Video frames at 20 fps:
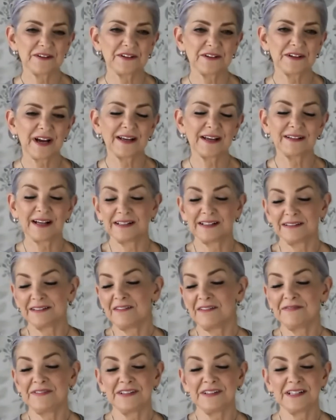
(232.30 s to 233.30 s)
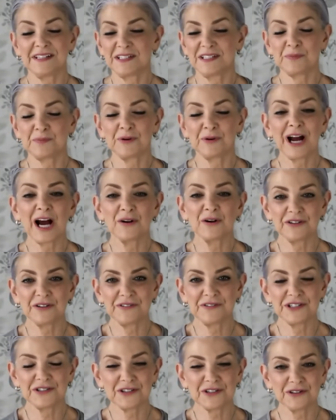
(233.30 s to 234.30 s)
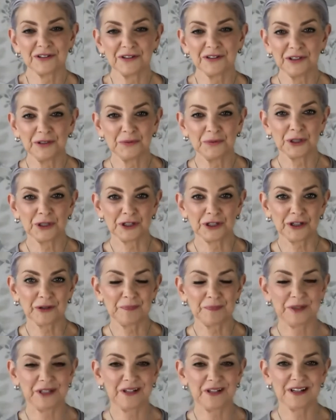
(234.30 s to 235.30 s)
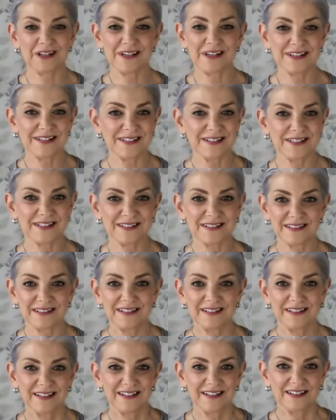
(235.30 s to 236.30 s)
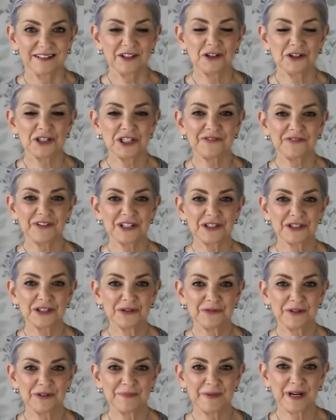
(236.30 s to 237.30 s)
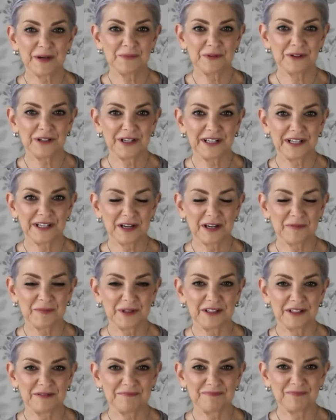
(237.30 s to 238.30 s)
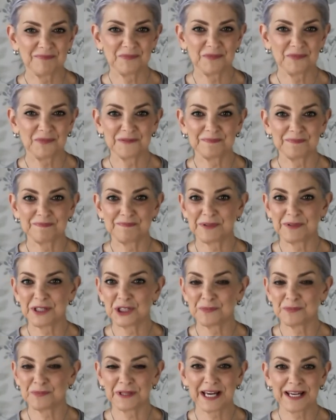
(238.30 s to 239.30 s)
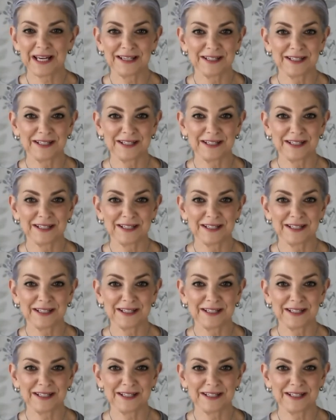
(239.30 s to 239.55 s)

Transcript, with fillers: I, I love that he's proud of his early work because those of us who remember it, I mean, what beach blanket